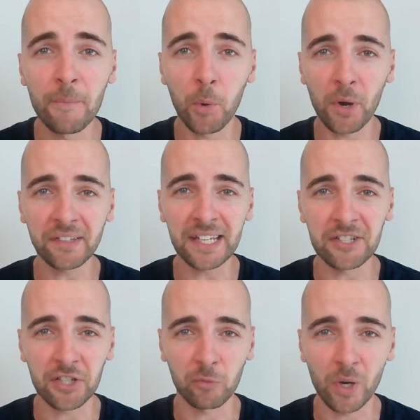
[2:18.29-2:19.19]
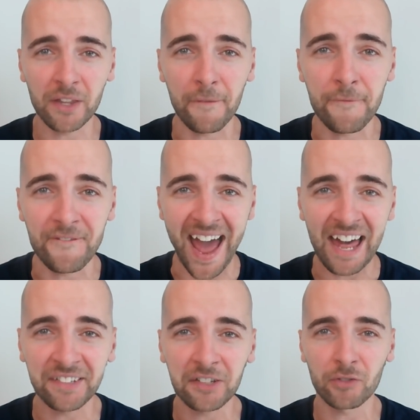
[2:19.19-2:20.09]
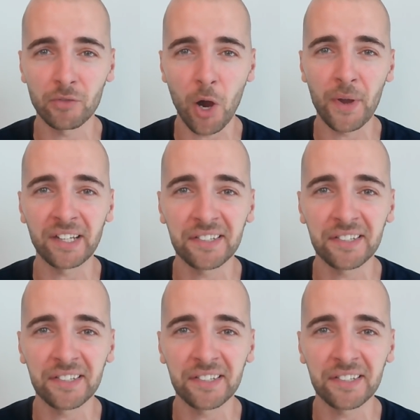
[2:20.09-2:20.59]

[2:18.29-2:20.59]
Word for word: Boise is just one of the fastest growing